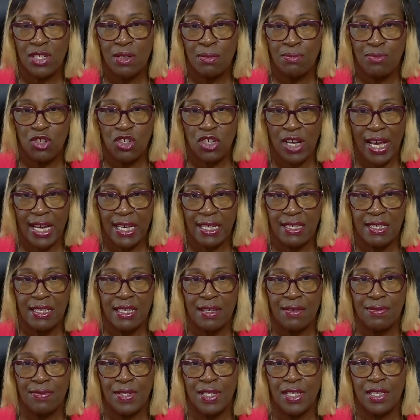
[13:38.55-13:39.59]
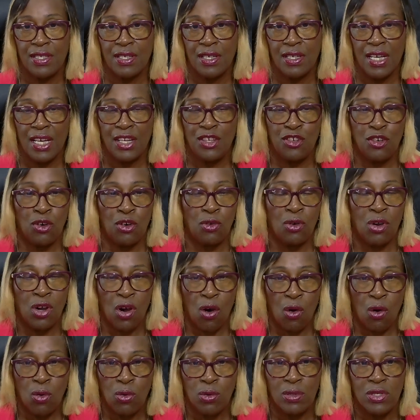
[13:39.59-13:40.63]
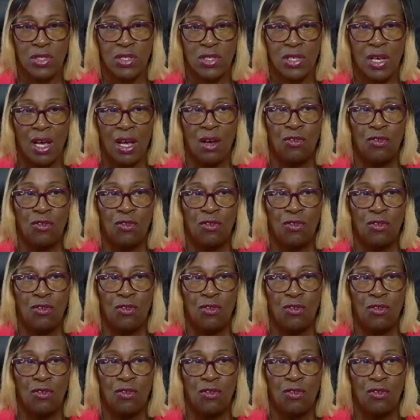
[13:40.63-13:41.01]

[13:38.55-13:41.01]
objectives and your goals